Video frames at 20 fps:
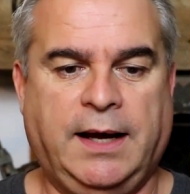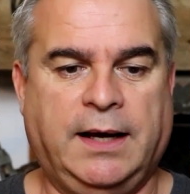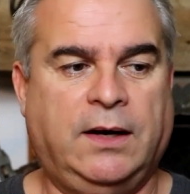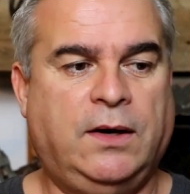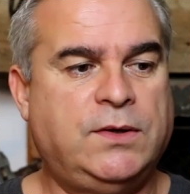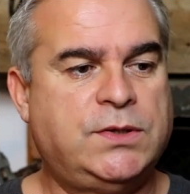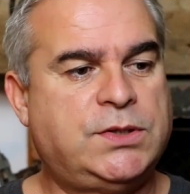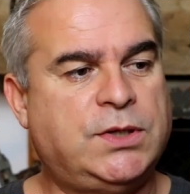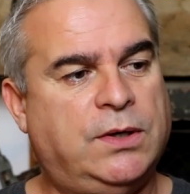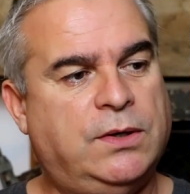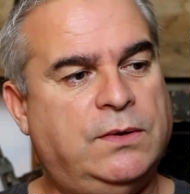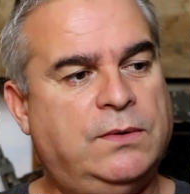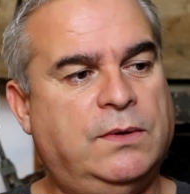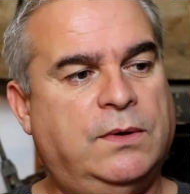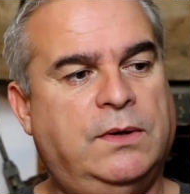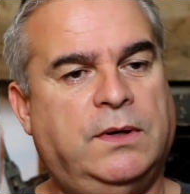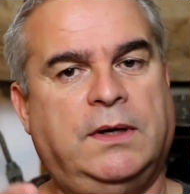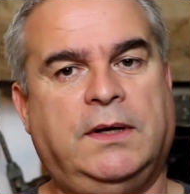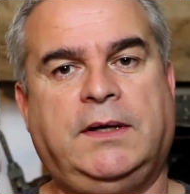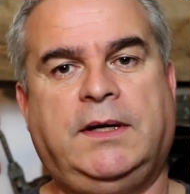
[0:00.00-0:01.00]
and
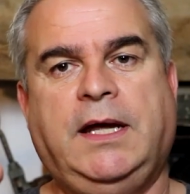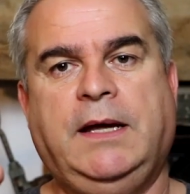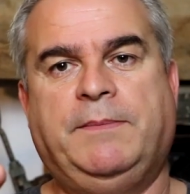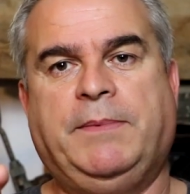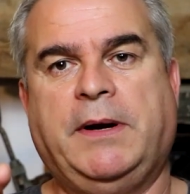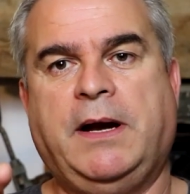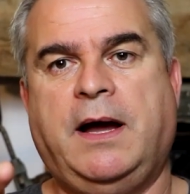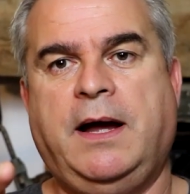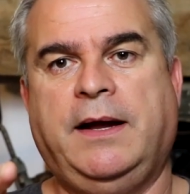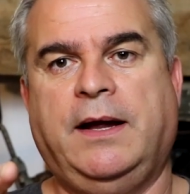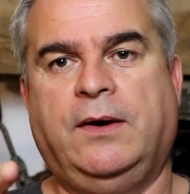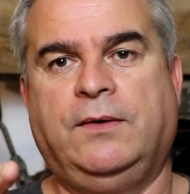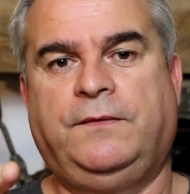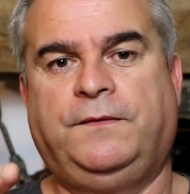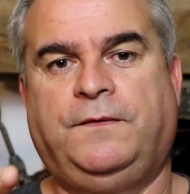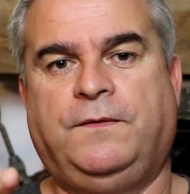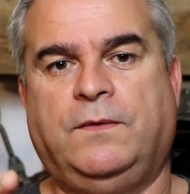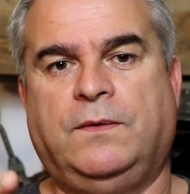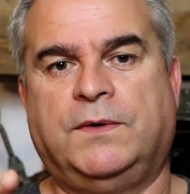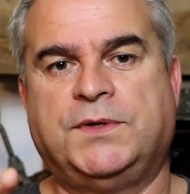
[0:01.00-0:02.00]
also keep an eye out
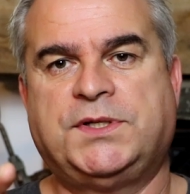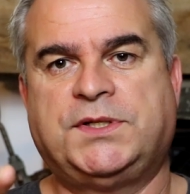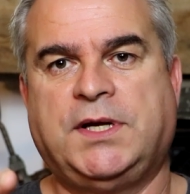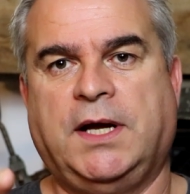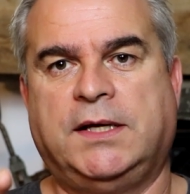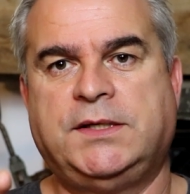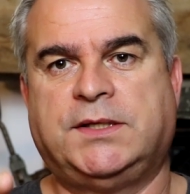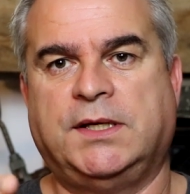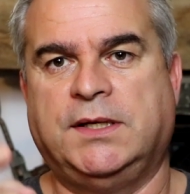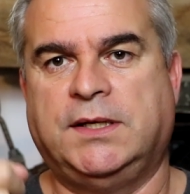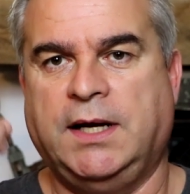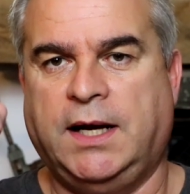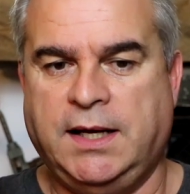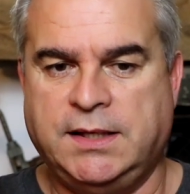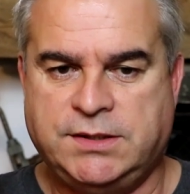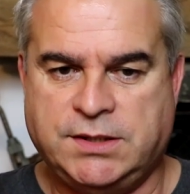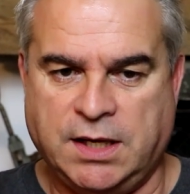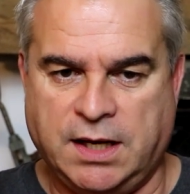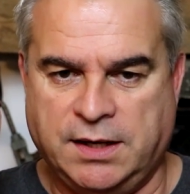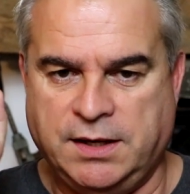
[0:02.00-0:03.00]
for Studs and
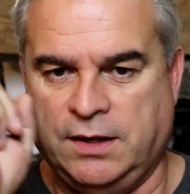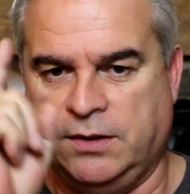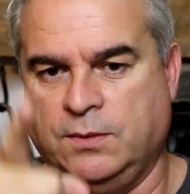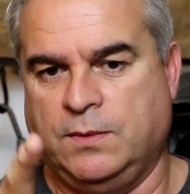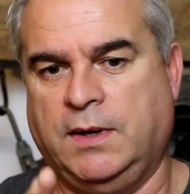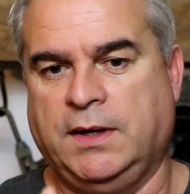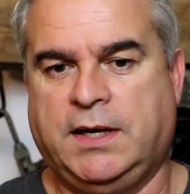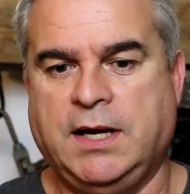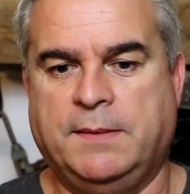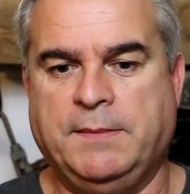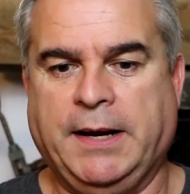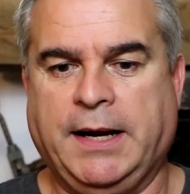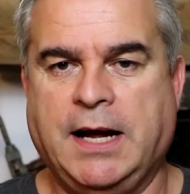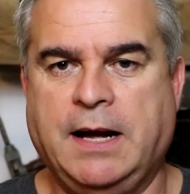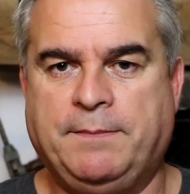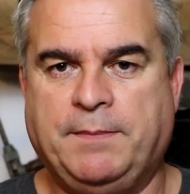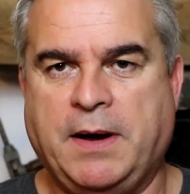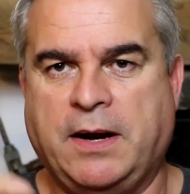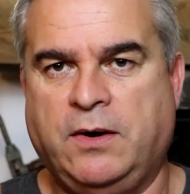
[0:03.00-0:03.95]
Duds, another one coming up.